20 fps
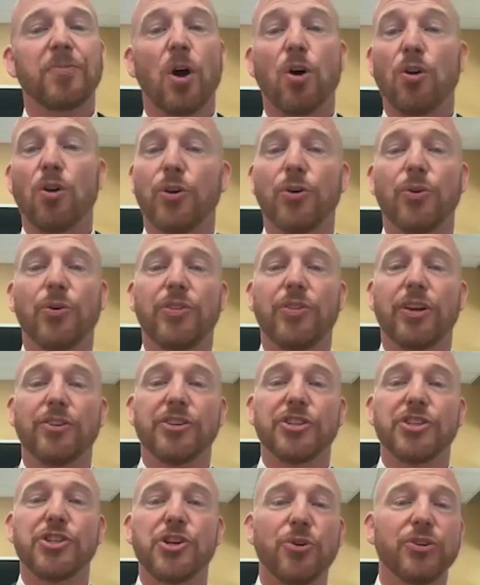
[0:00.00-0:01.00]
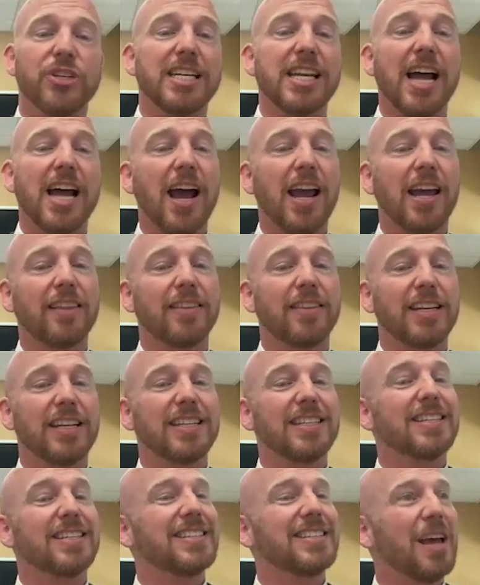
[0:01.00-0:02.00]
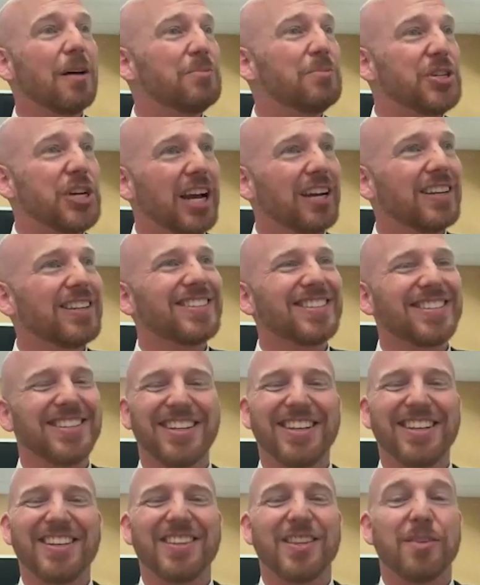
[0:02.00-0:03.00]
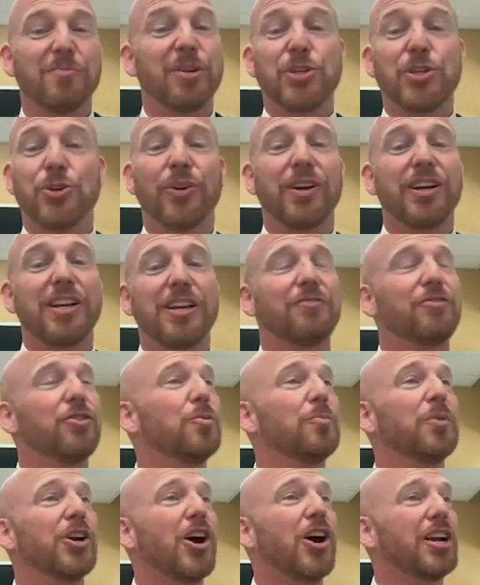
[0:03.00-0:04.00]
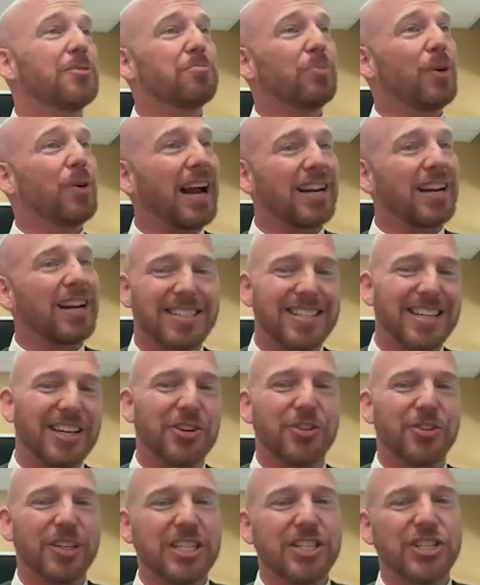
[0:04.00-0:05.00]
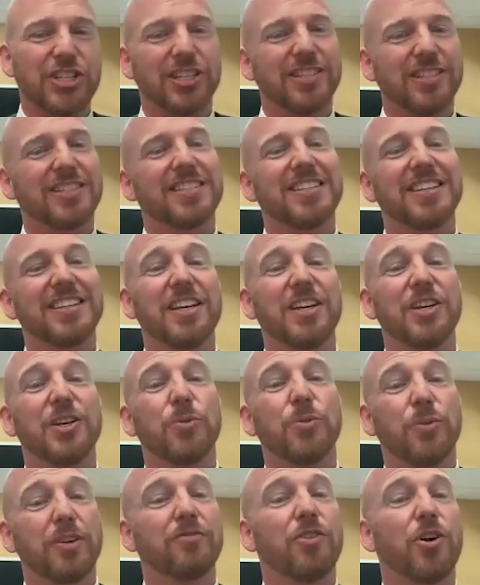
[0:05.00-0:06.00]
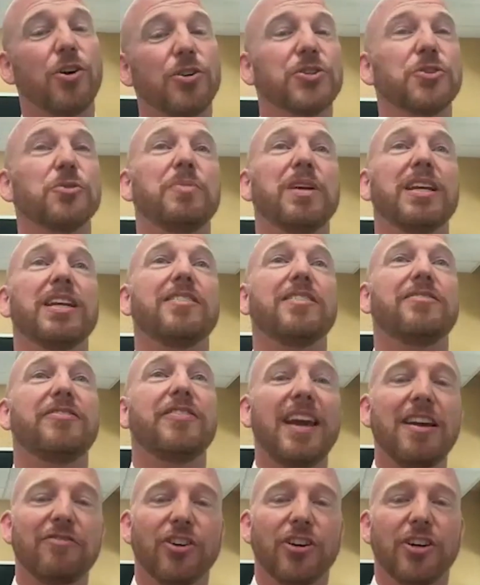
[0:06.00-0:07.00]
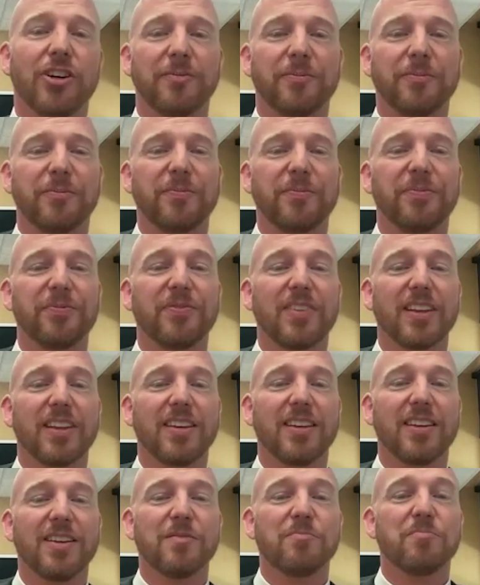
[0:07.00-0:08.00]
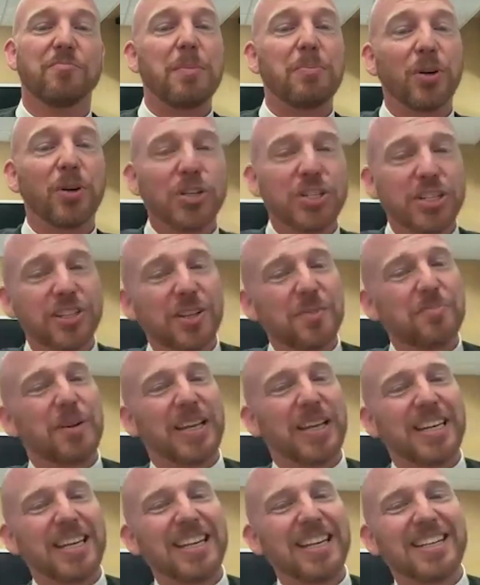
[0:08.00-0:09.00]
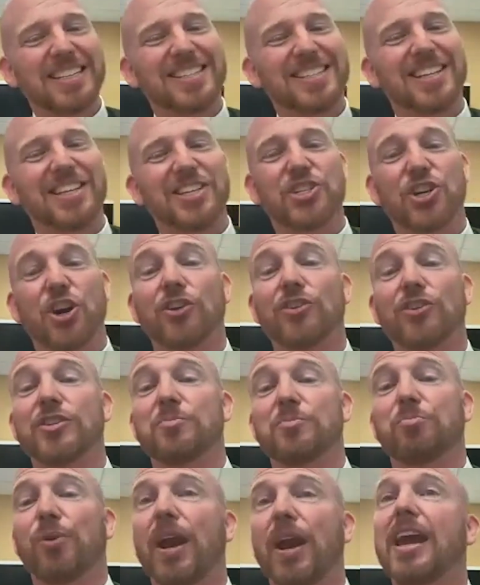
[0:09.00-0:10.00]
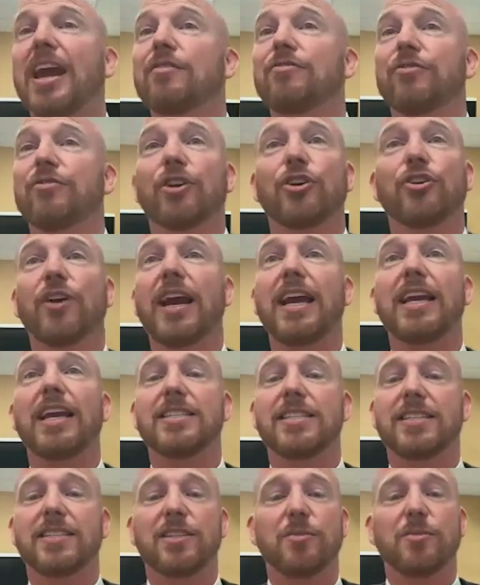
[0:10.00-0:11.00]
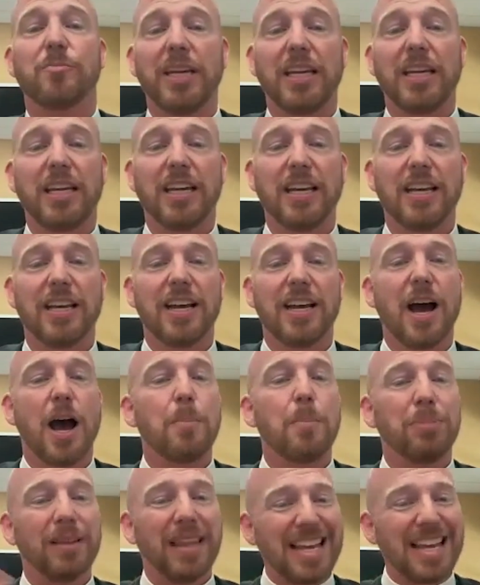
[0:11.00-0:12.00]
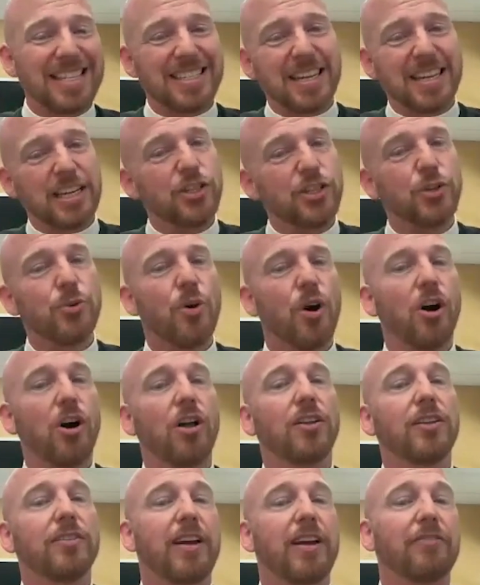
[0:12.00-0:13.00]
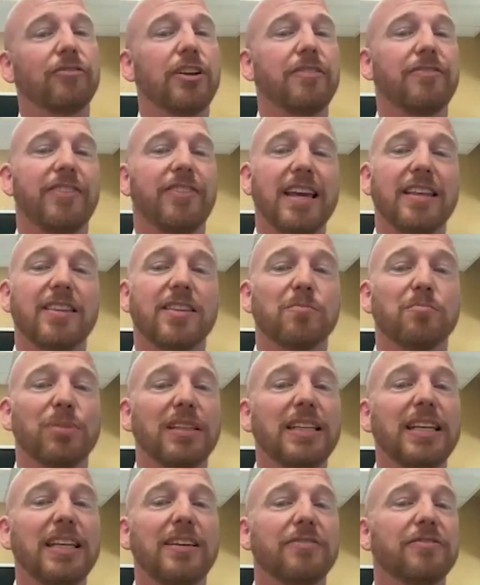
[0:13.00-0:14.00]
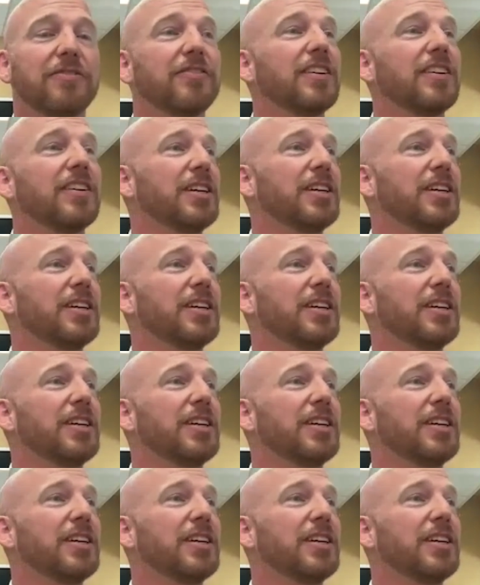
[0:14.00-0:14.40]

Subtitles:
although there is no denying that his subjects, the majority of whom are not practicing Christians, would have also been in favor. My personal opinion is that Charles praying for grace to be a blessing to all of every faith and belief